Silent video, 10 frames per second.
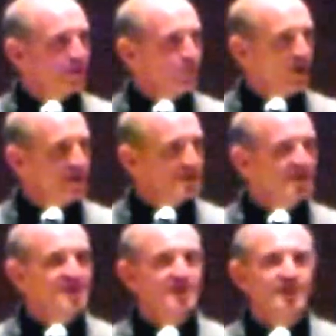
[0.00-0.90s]
and
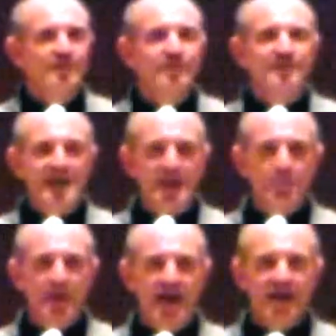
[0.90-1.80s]
Protestants
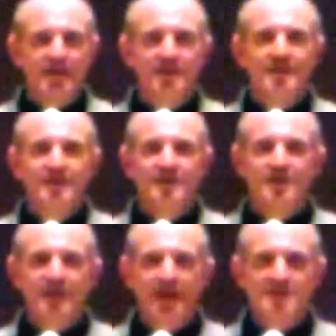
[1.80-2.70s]
fighting back
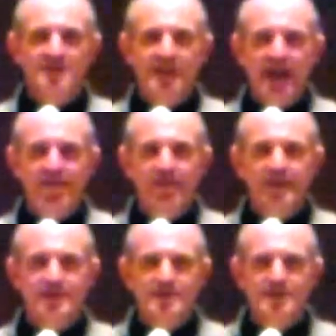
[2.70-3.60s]
against the
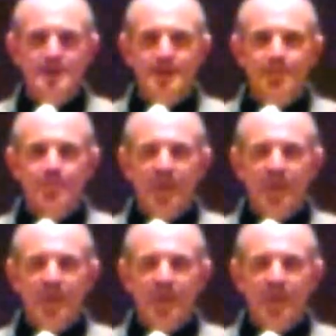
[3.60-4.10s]
Catholics.